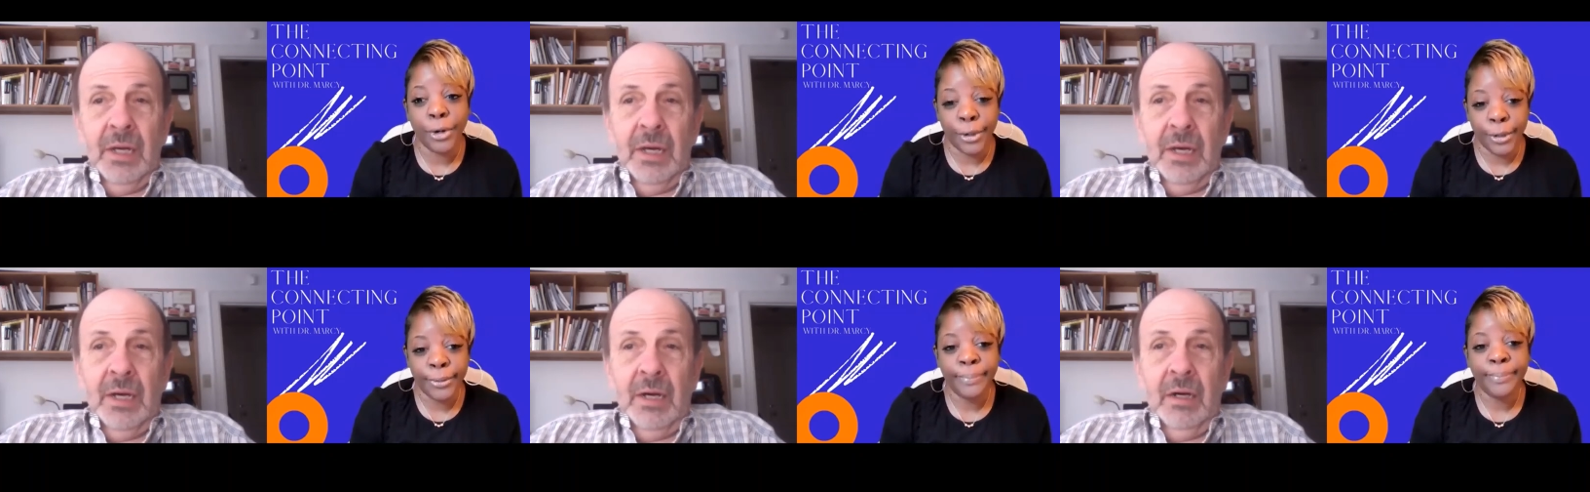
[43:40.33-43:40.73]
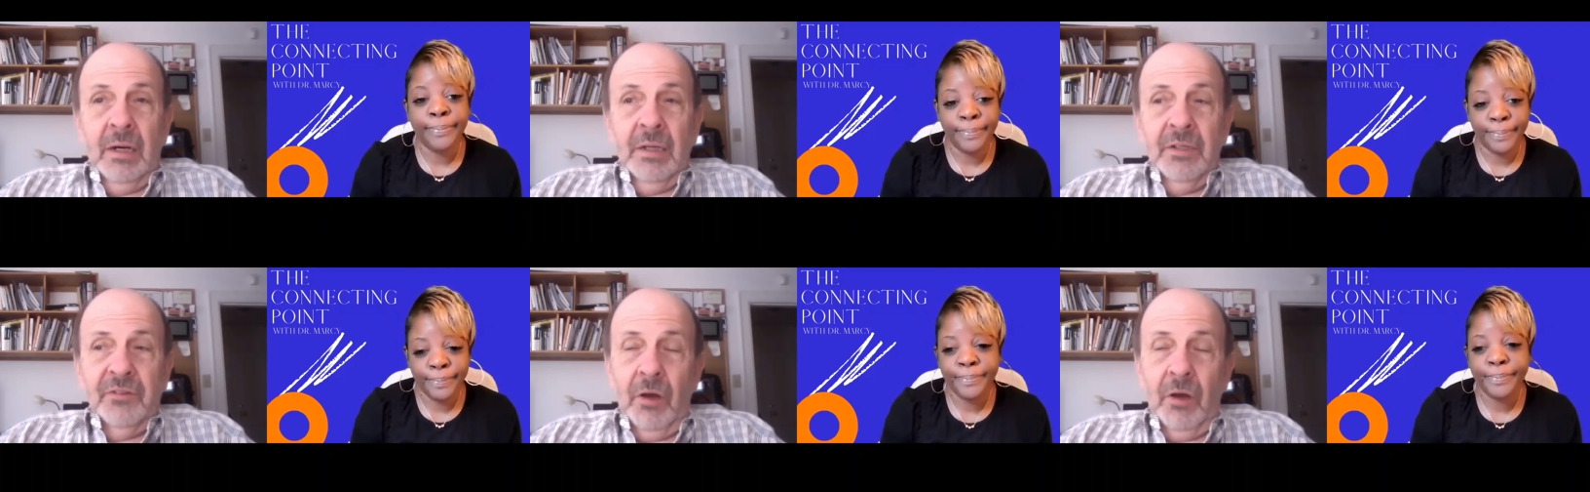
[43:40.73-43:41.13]
Speaker 1: uh,
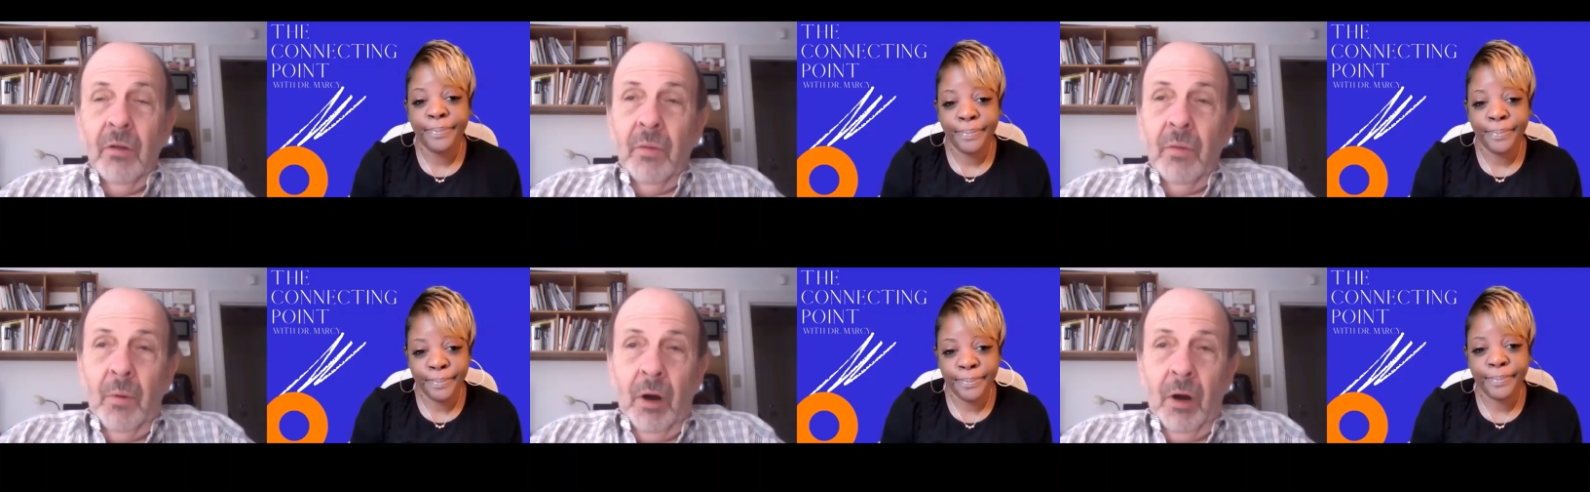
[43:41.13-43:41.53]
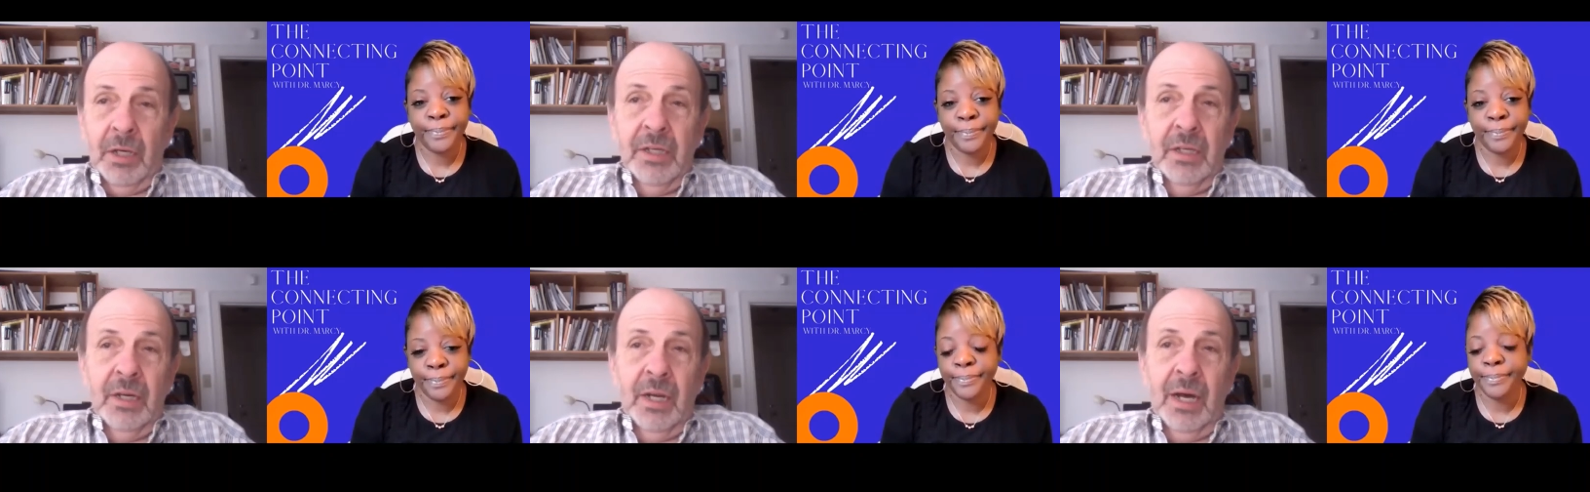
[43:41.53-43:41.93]
it's on the
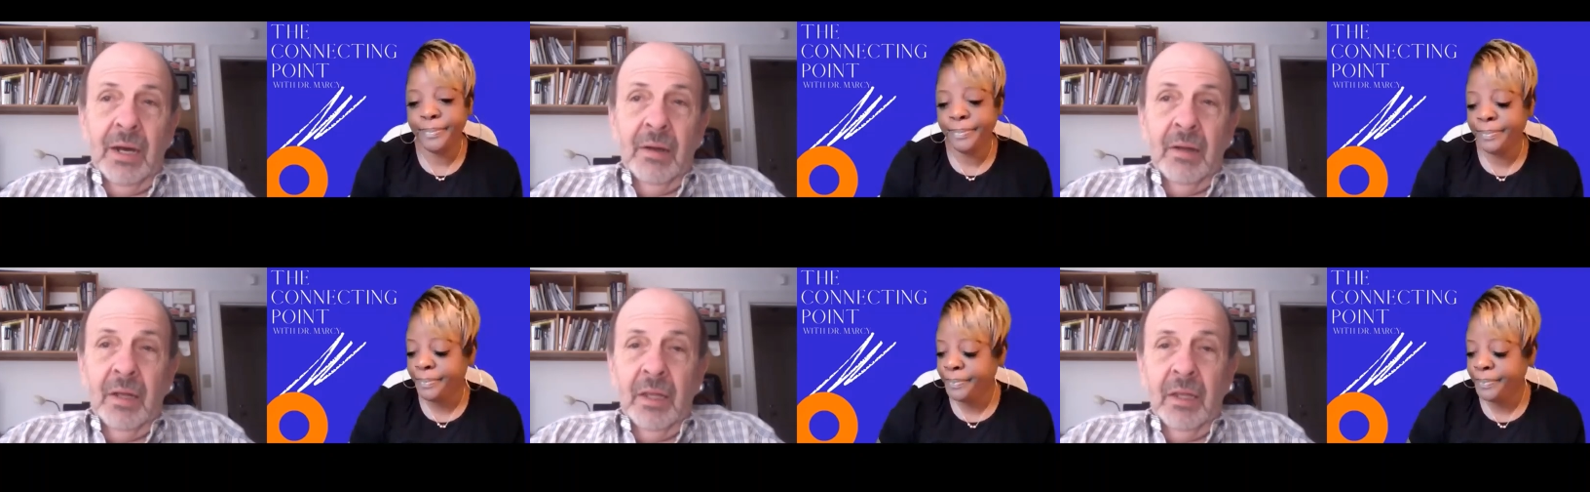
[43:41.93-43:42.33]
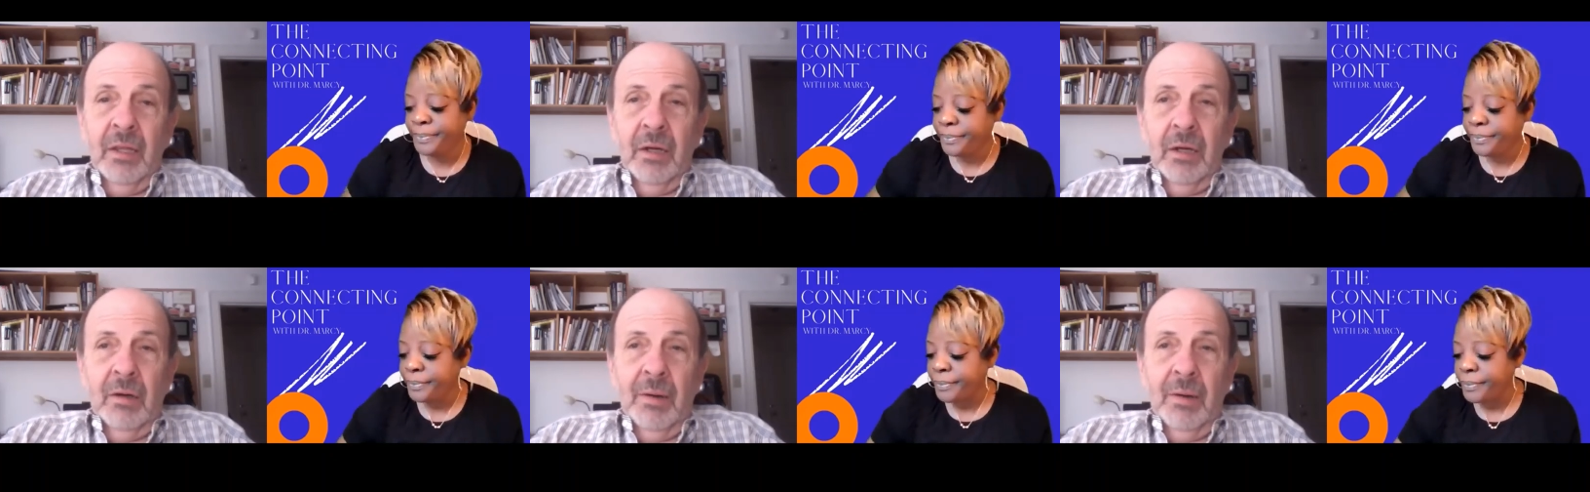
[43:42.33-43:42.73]
market. I,
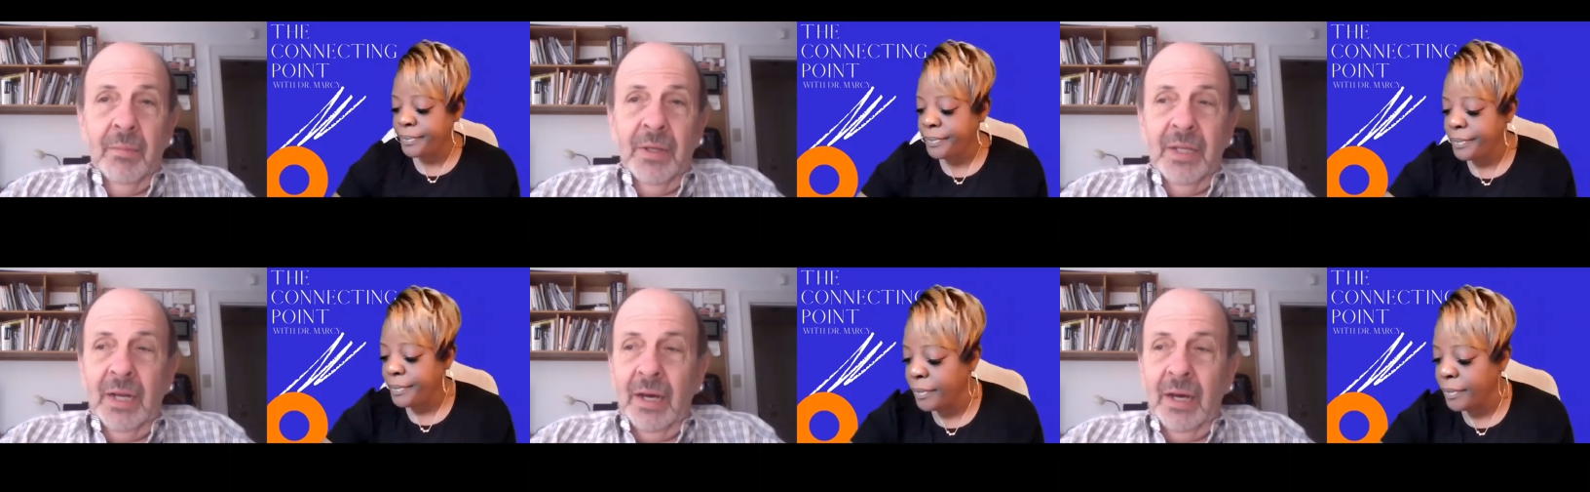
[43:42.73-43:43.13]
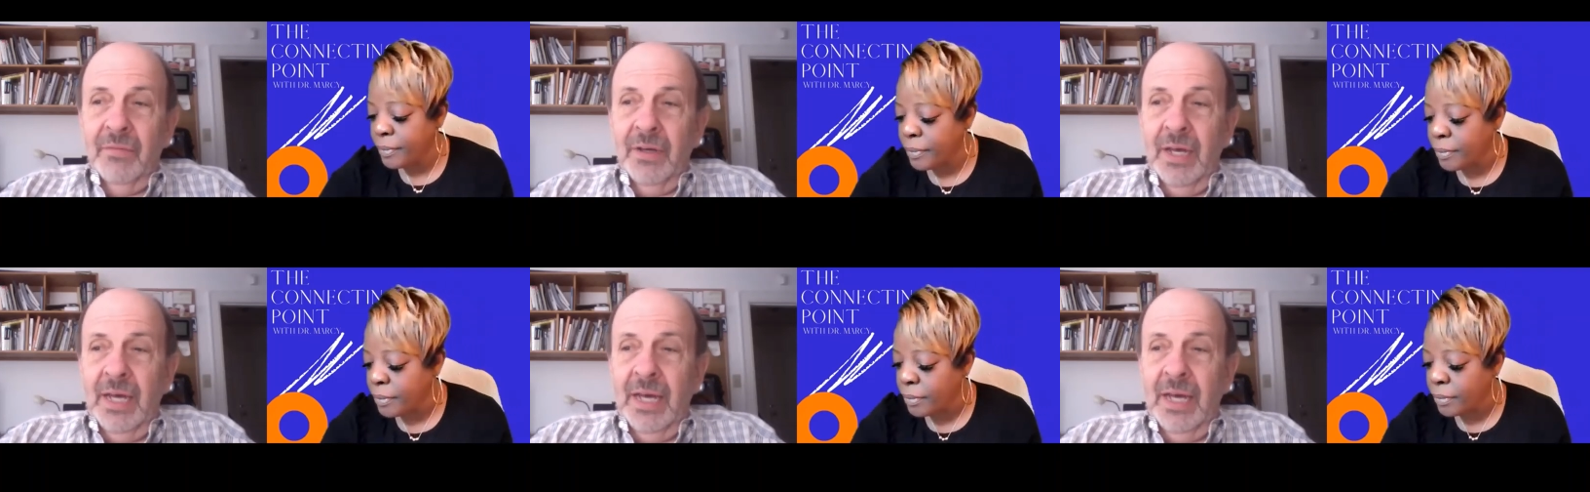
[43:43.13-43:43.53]
you know, I mean, I've
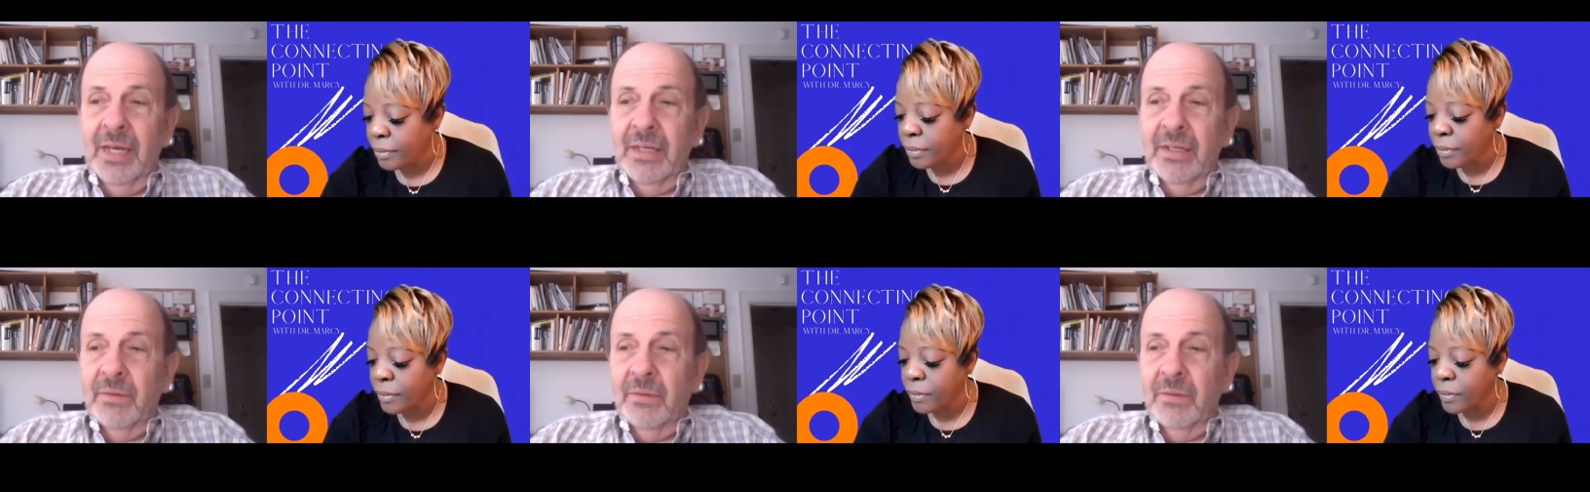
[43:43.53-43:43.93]
had,